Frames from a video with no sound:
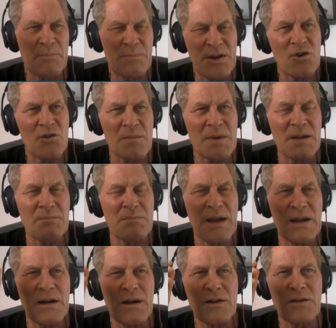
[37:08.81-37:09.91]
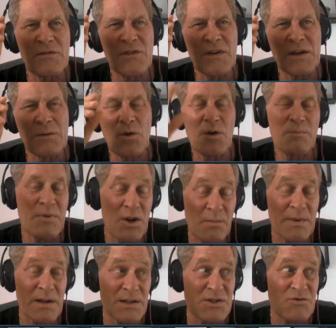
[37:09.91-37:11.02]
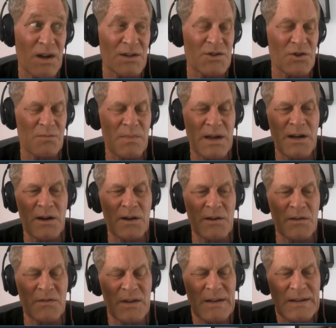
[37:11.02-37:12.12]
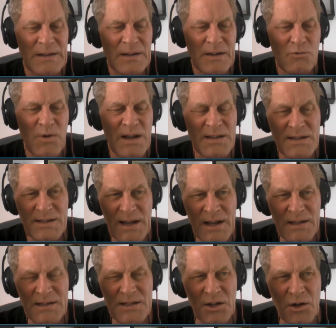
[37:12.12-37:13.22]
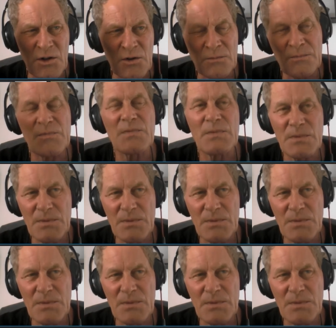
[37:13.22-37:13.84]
pyramid made out of, or pyramidal structure made out of red sandstone,